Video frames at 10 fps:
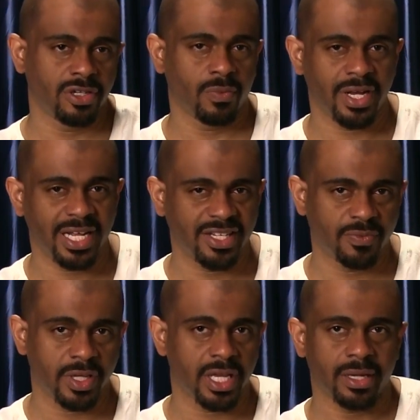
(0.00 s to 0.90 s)
you should wear that
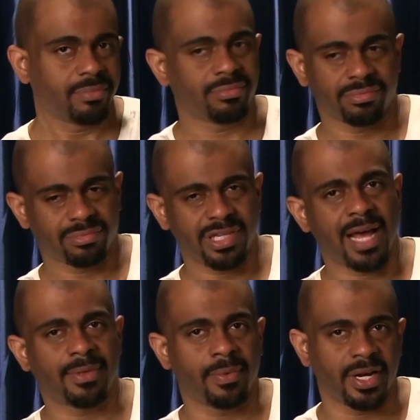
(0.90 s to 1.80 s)
this weekend.
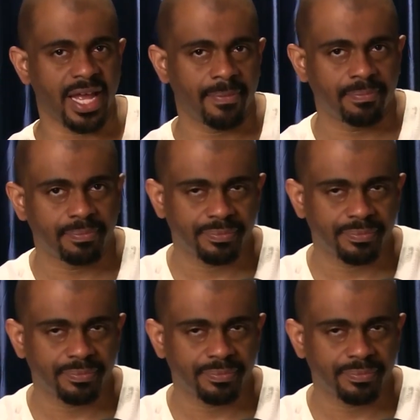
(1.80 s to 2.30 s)
No, I'm not wearing that.